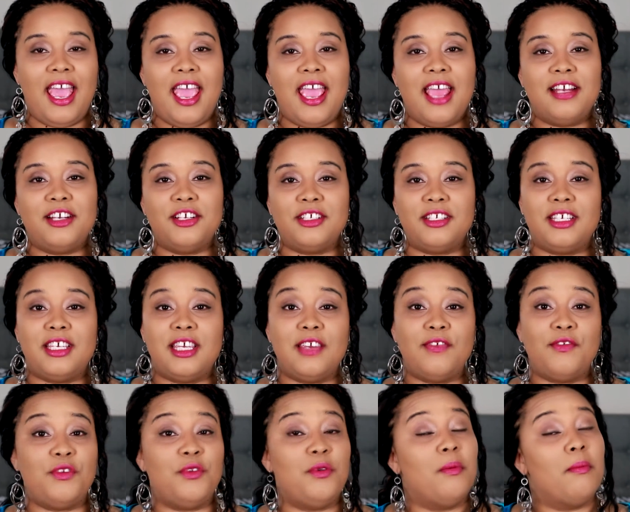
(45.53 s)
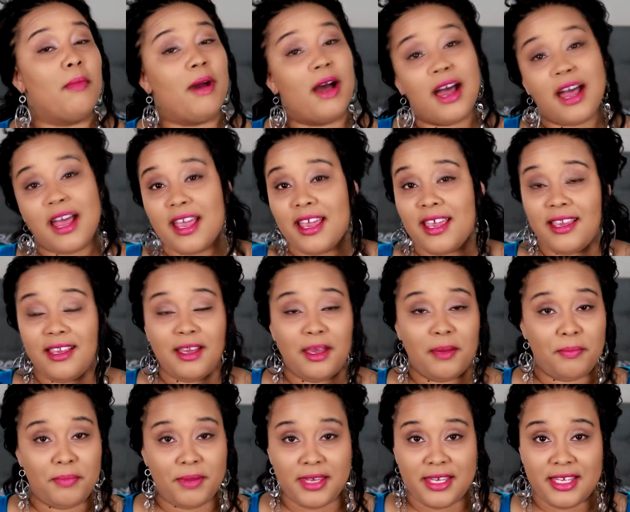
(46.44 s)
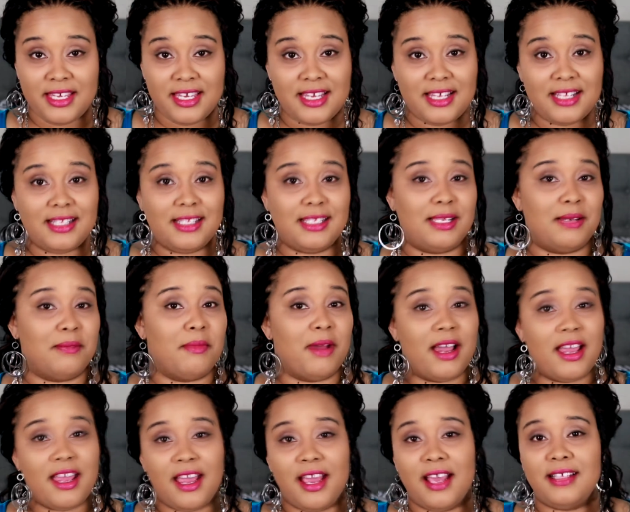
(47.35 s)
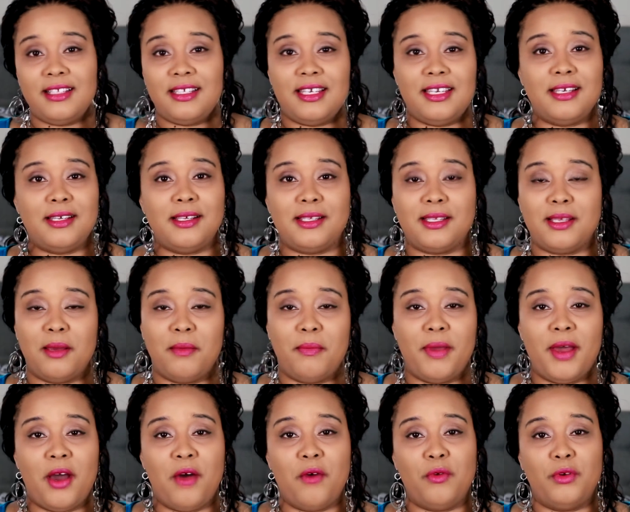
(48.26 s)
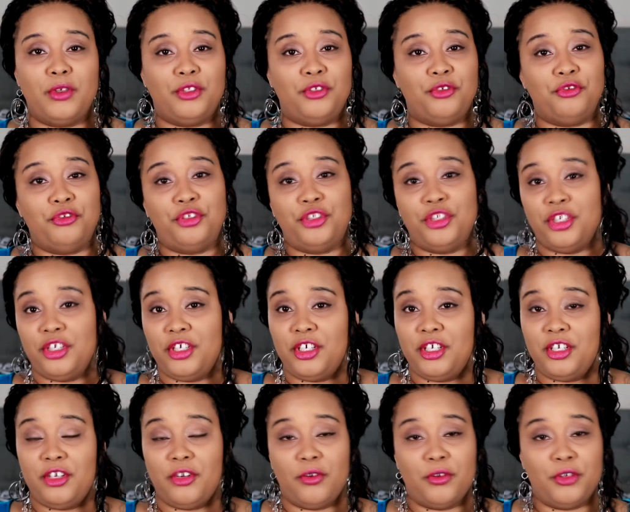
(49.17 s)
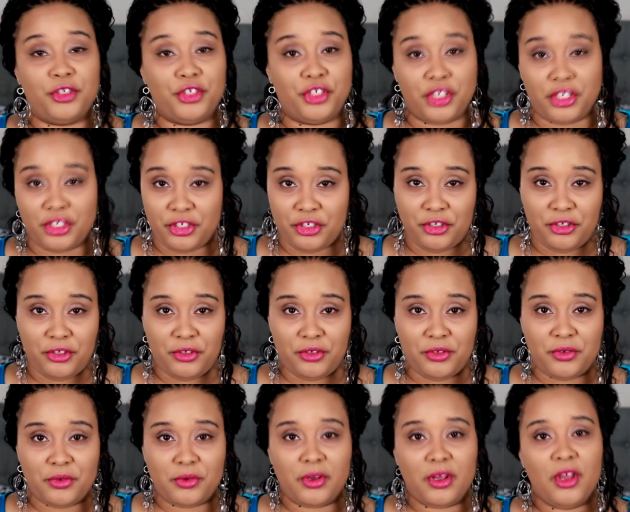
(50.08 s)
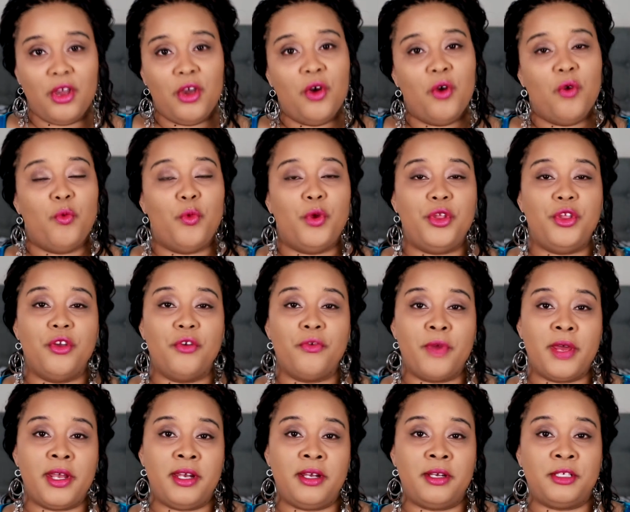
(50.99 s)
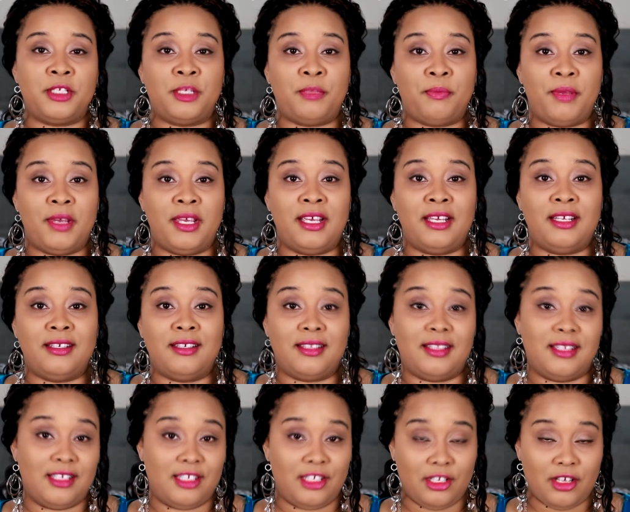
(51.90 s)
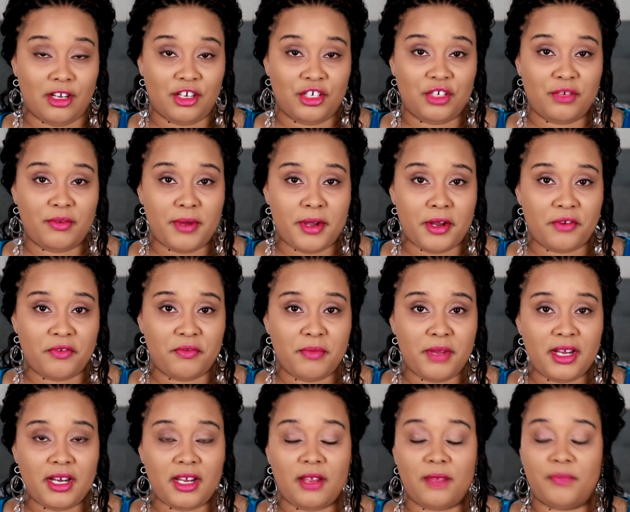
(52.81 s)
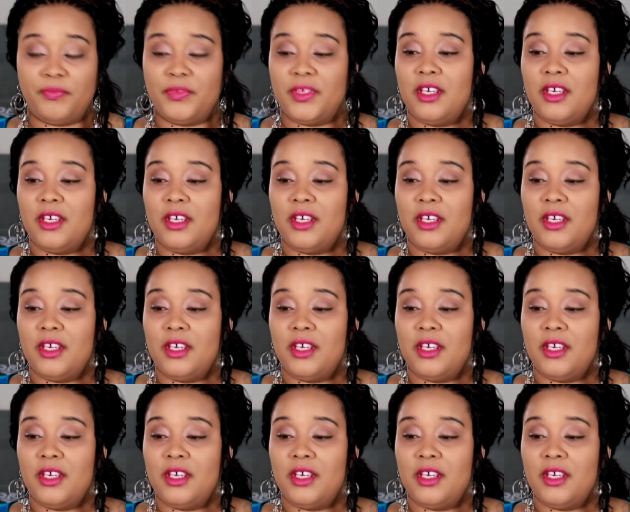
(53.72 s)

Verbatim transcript: and just give you my opinions and my ideas about what you should or shouldn't do when you're ready to spend this large amount of money.